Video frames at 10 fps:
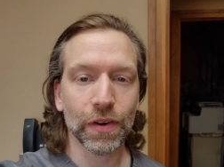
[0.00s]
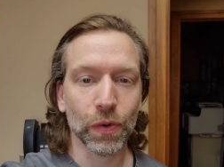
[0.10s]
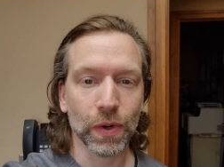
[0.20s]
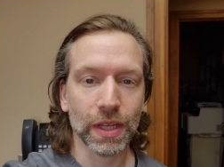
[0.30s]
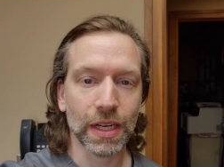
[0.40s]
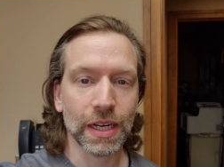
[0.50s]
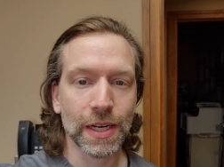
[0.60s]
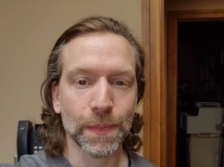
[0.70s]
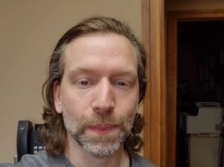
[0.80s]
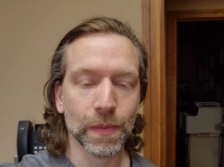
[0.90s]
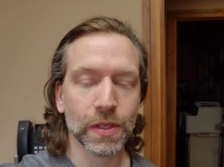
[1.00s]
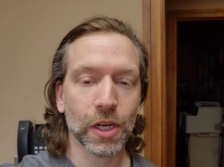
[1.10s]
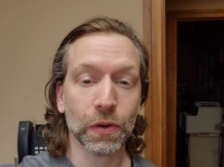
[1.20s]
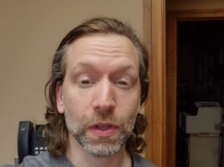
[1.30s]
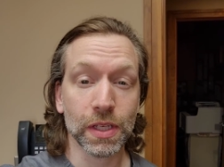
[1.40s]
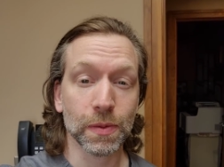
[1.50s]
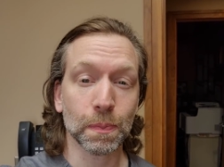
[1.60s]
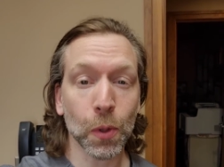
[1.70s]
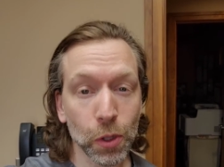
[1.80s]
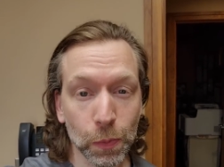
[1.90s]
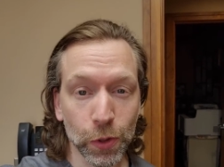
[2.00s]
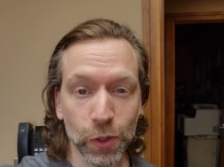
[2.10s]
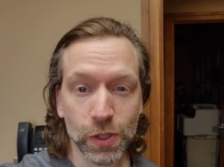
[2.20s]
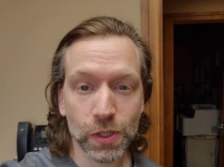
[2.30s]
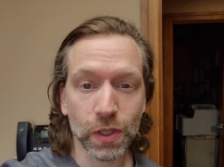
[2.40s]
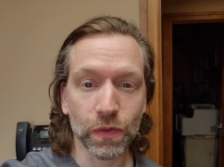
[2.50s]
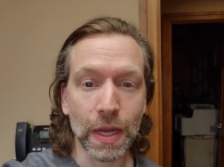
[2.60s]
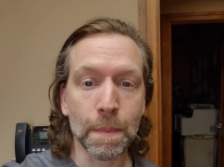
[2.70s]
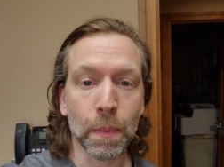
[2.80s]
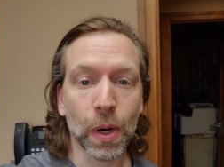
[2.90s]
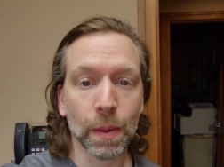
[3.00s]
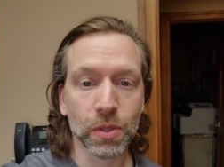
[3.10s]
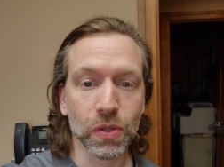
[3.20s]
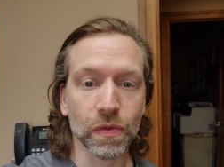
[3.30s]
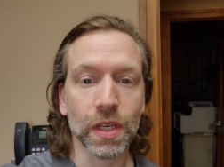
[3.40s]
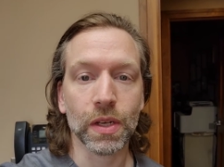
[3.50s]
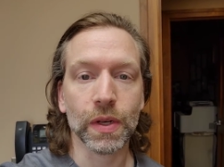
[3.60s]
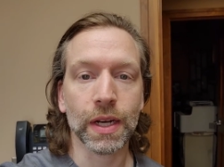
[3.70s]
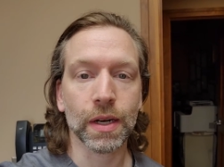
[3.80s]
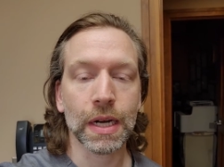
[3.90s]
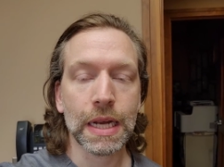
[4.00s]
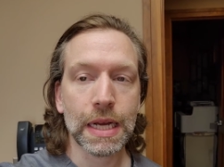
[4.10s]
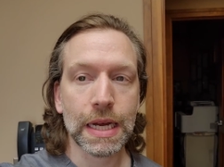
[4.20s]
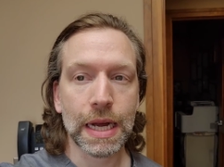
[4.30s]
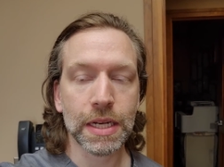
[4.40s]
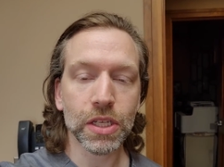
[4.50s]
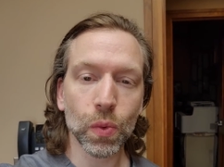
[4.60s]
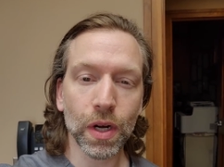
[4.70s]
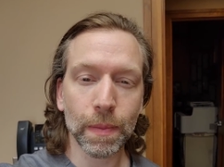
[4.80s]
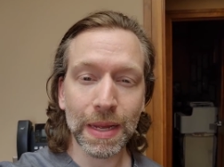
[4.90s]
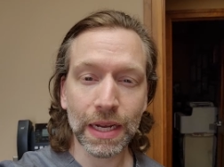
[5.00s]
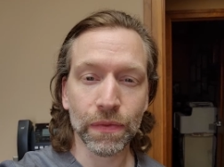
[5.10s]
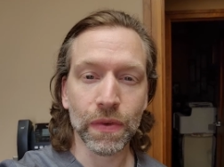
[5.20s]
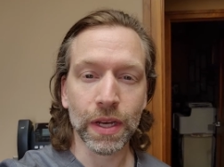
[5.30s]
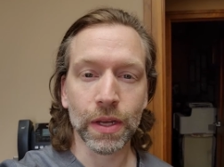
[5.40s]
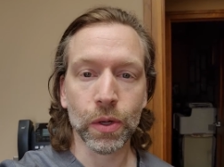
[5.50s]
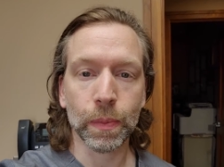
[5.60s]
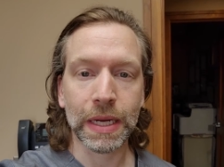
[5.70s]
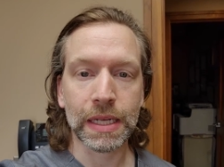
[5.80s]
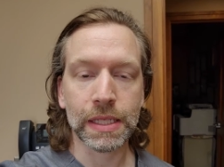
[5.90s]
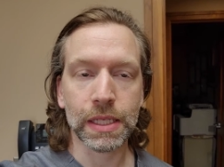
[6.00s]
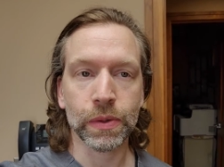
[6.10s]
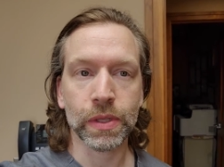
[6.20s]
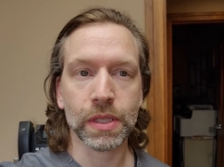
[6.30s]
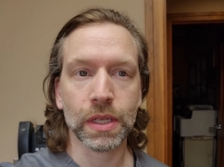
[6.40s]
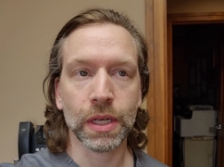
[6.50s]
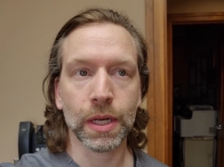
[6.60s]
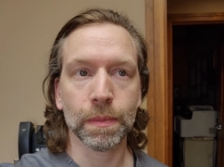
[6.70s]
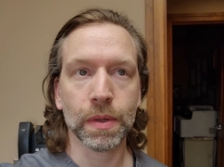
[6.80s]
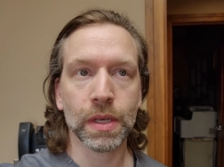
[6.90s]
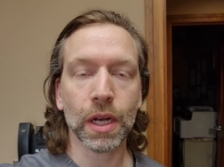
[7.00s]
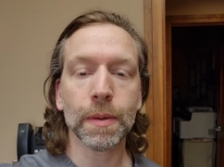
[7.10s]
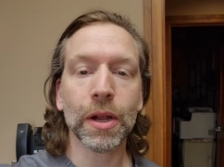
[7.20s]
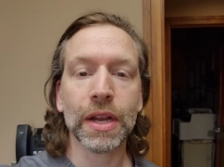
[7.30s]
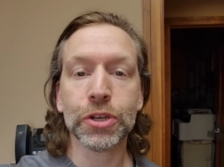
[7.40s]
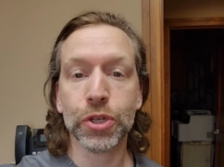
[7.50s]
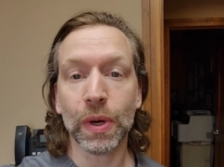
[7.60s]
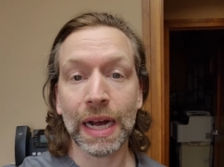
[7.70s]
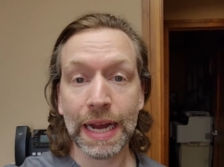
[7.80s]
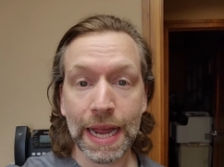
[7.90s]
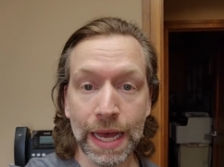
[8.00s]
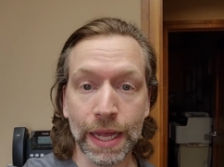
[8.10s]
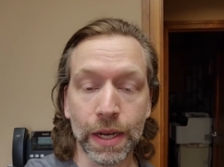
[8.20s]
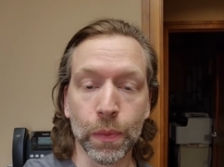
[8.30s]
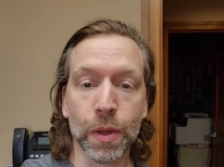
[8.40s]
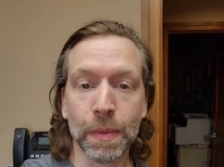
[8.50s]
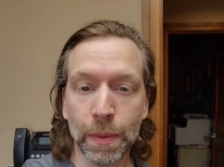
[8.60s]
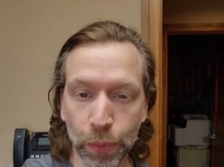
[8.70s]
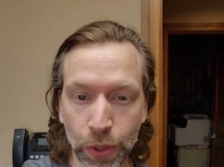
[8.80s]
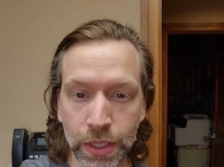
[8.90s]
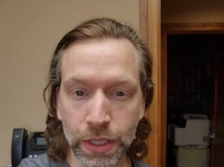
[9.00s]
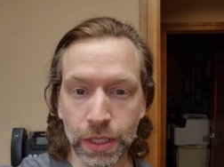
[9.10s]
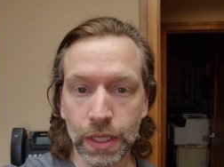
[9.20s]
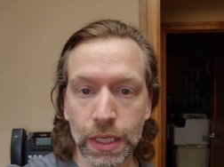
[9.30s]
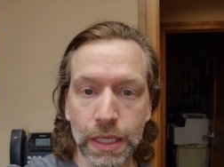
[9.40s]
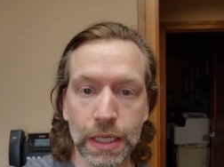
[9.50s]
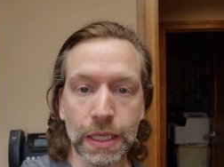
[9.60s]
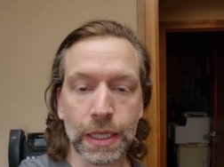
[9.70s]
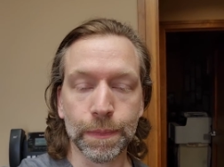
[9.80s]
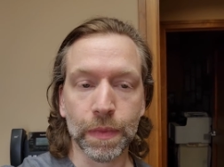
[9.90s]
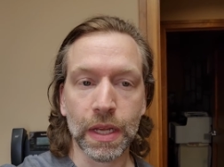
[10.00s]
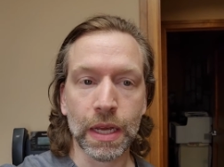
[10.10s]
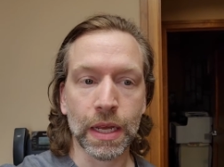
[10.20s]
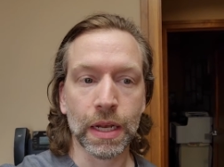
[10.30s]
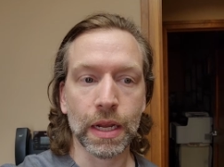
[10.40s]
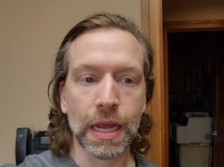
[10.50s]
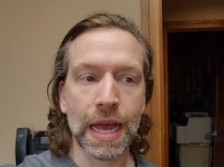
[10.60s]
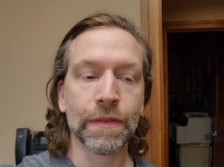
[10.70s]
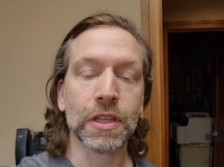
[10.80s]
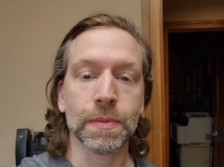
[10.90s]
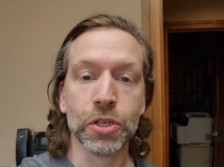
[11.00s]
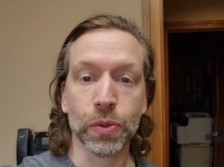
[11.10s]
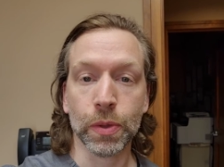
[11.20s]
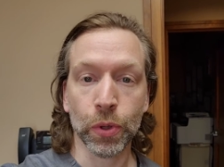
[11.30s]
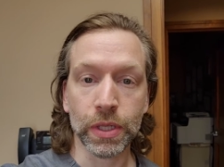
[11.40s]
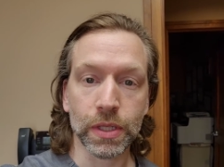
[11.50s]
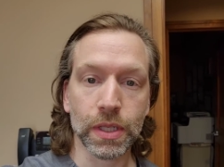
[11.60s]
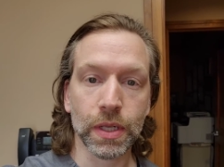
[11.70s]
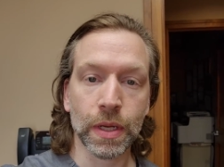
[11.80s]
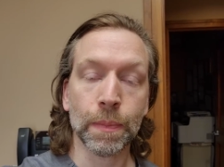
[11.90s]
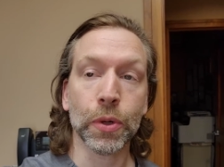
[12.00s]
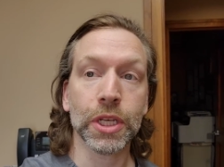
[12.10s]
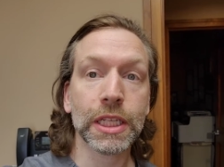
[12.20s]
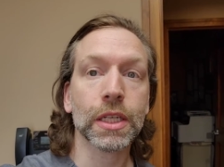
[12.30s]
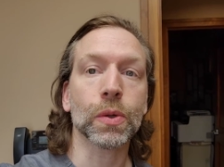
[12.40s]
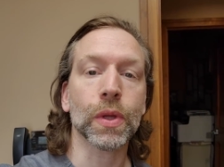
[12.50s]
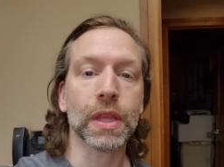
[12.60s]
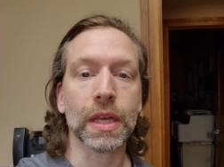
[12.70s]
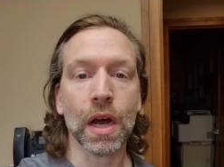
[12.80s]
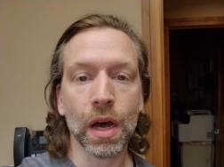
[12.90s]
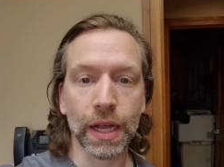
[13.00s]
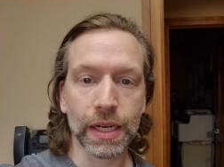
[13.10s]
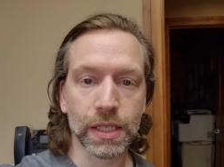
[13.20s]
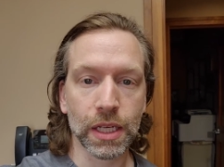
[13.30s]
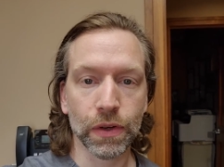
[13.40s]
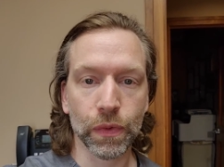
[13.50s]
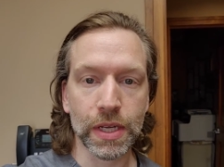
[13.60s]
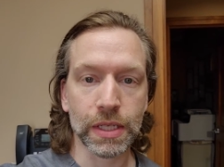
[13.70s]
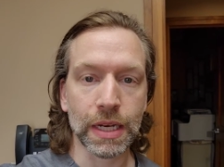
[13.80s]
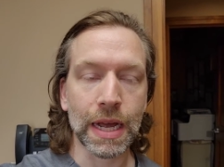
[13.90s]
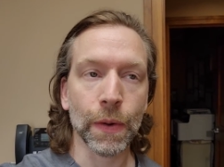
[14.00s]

Hey everyone, um, sorry for this poorly produced sort of impromptu video here. I just wanted to make a video because it was uh, talking about an issue I had with my printer um, and having some issue with prints, in particular with the OnX Tough Resin.